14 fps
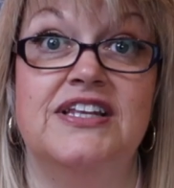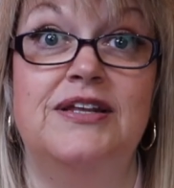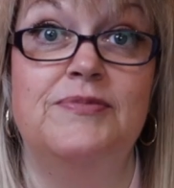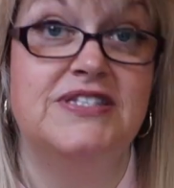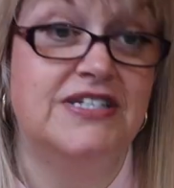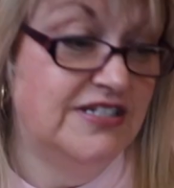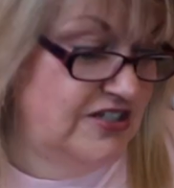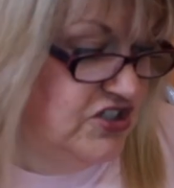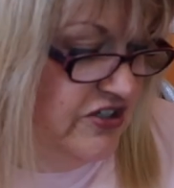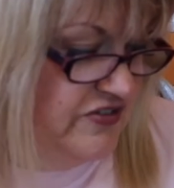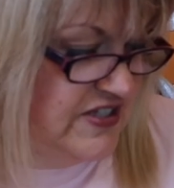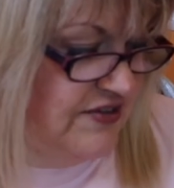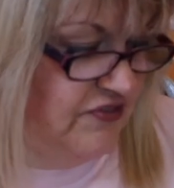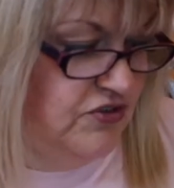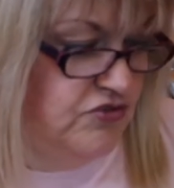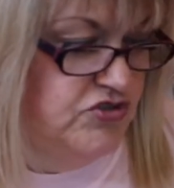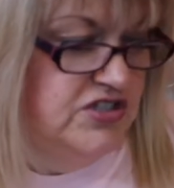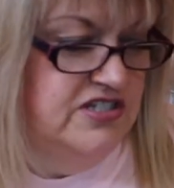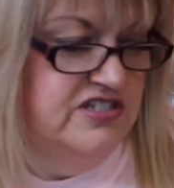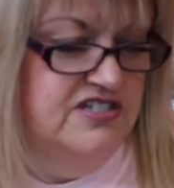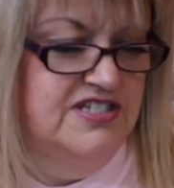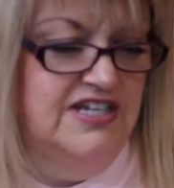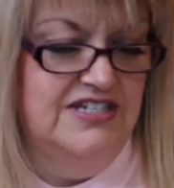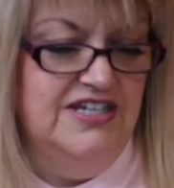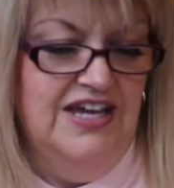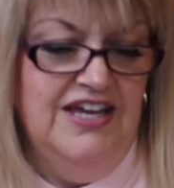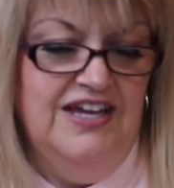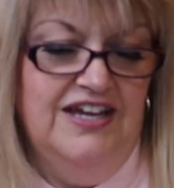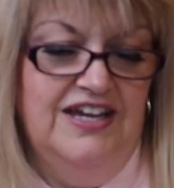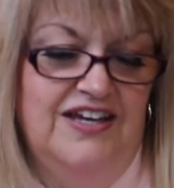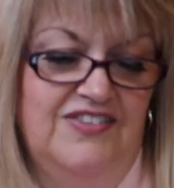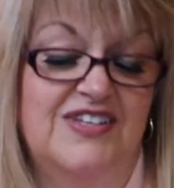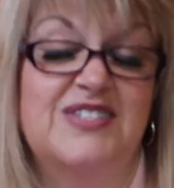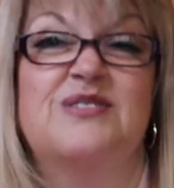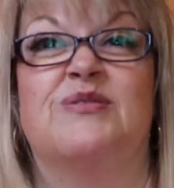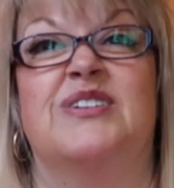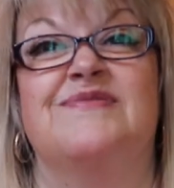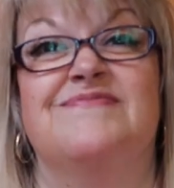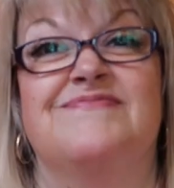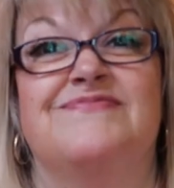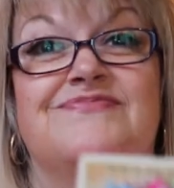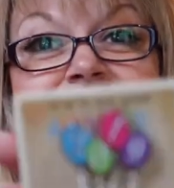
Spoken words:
limited edition of 700, as I said, and this one.